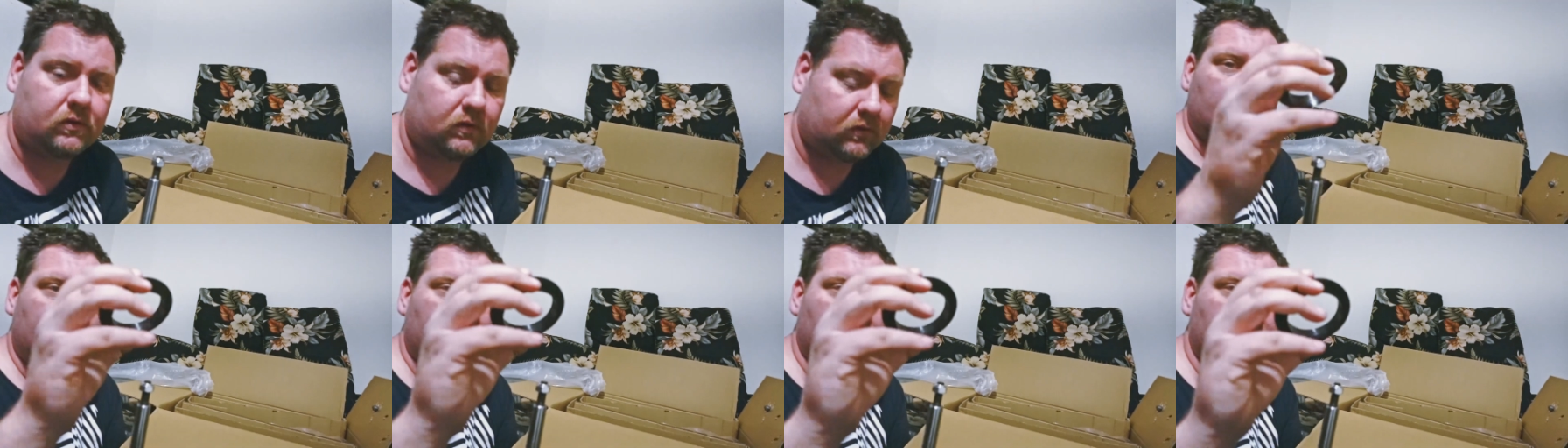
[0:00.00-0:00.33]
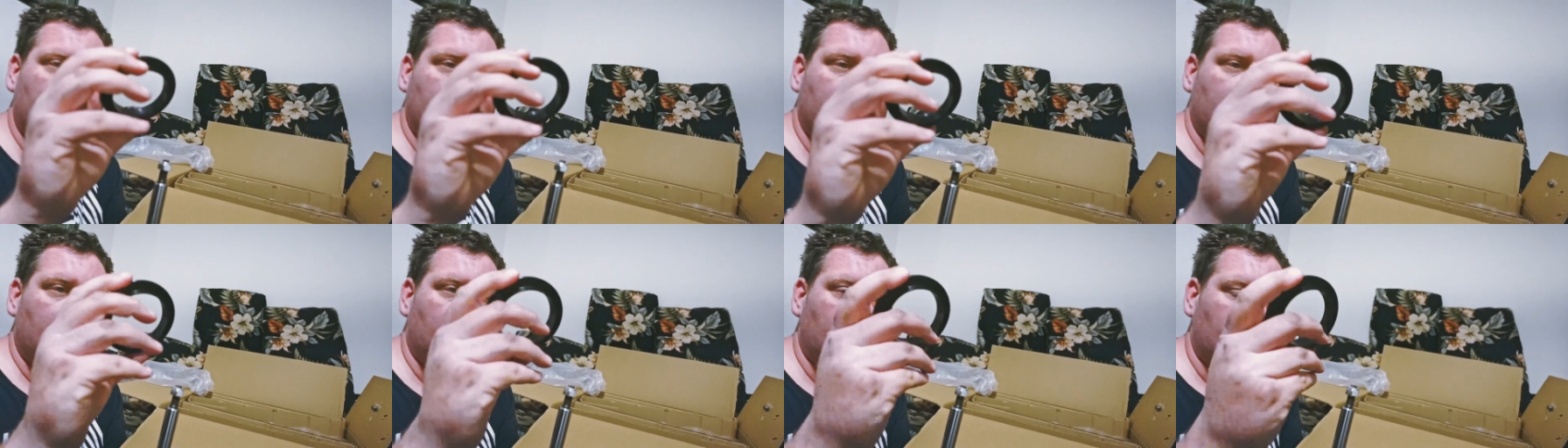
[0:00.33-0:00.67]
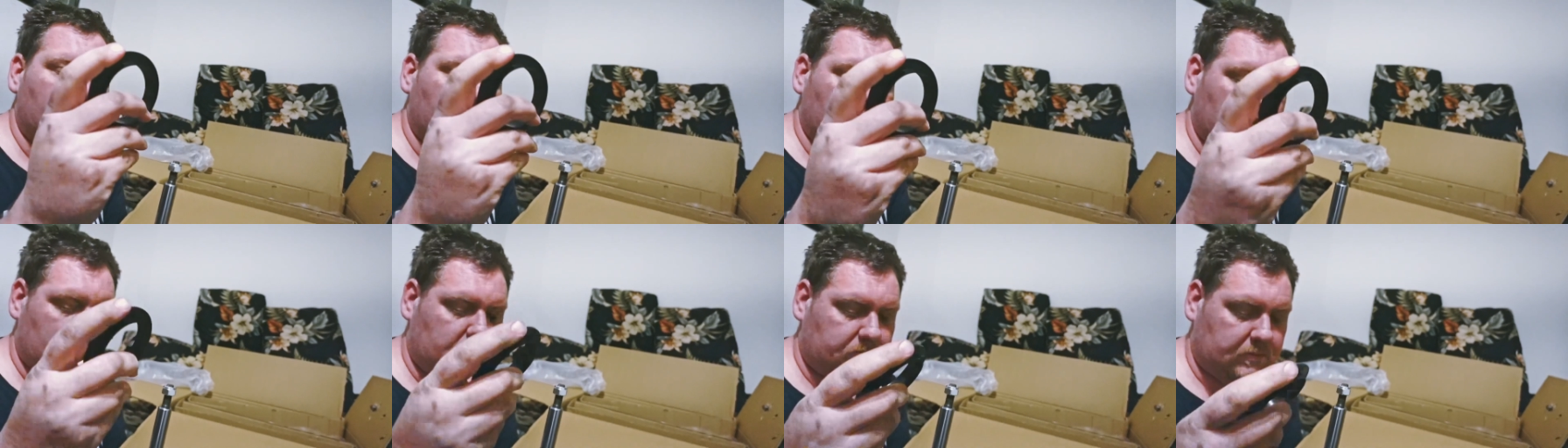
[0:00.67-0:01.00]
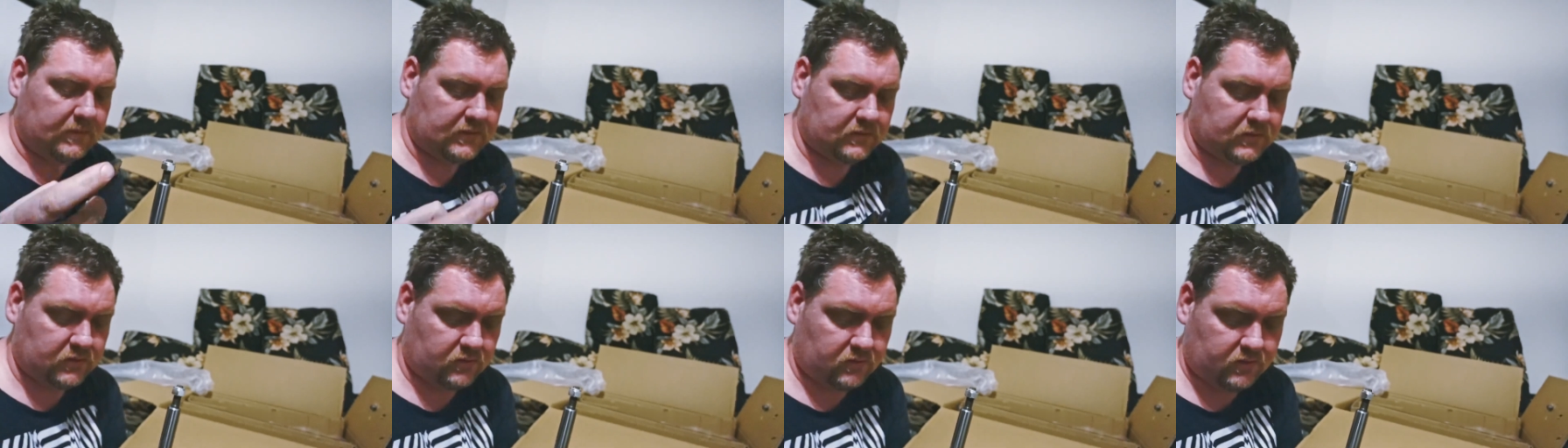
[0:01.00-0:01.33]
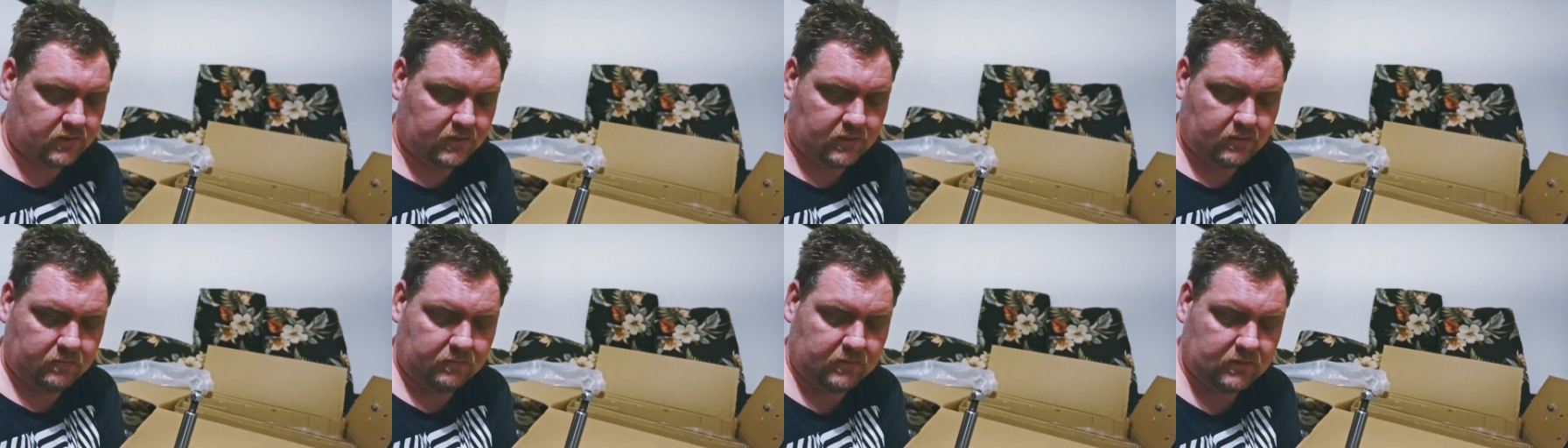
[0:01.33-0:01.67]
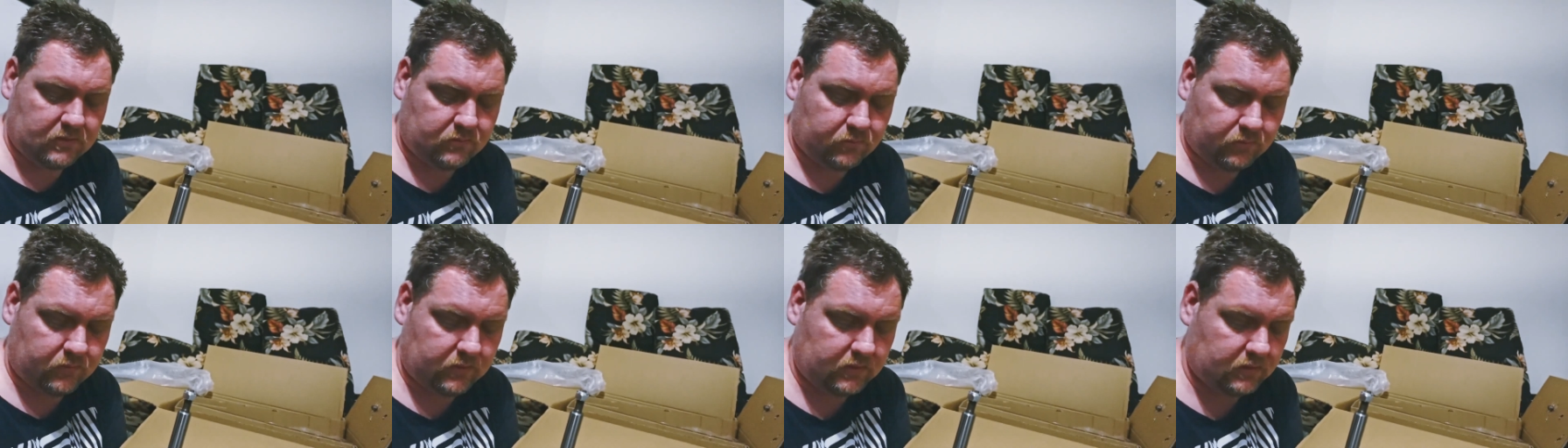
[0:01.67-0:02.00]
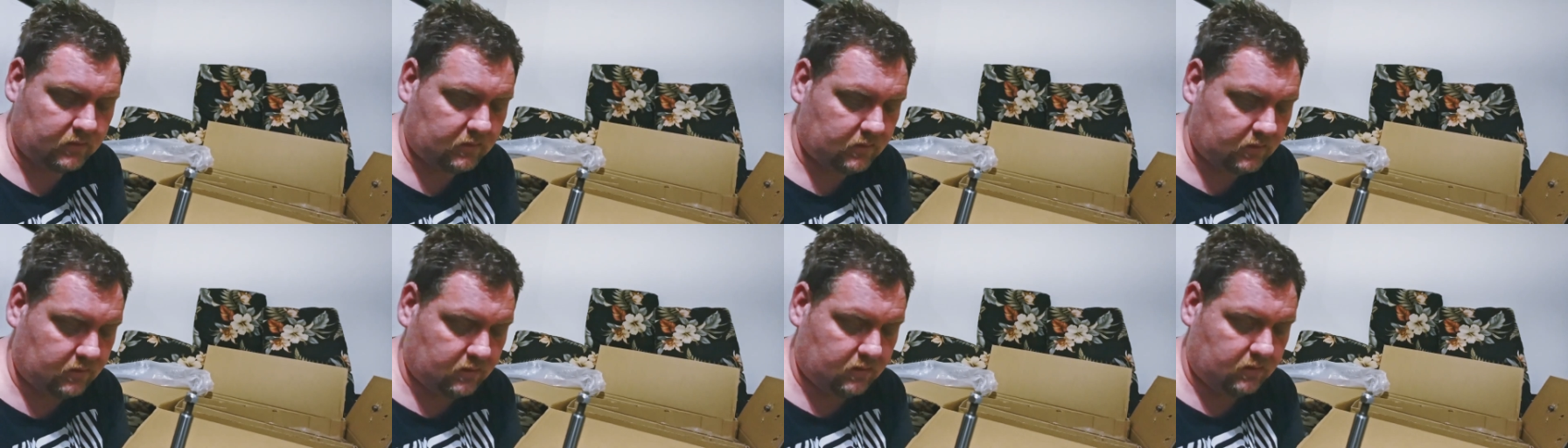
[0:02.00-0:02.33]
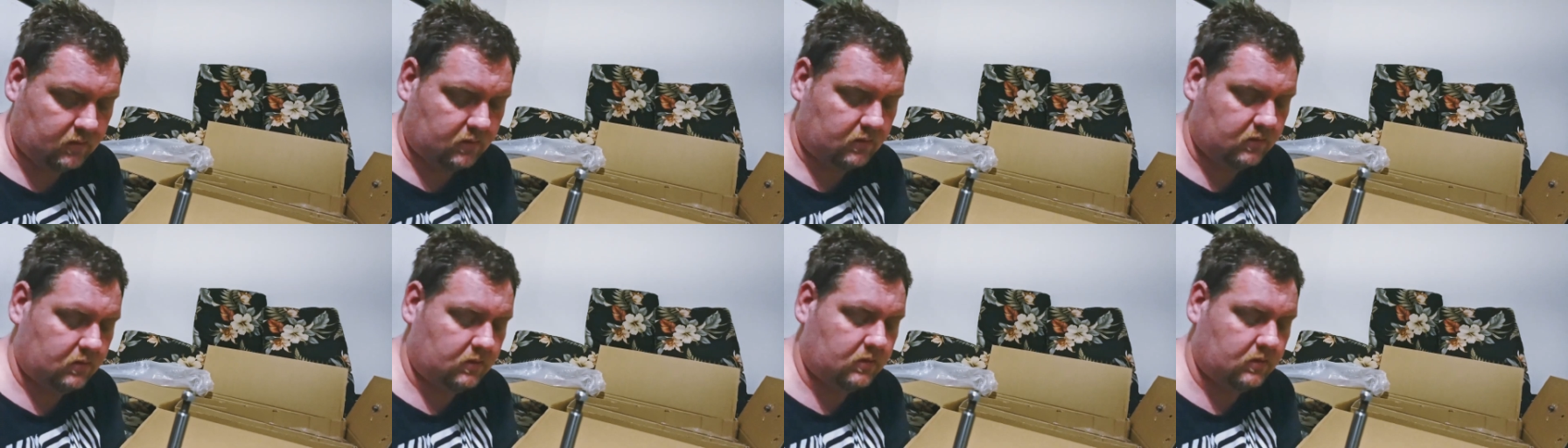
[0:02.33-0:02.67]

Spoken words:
This is a spacer thing between the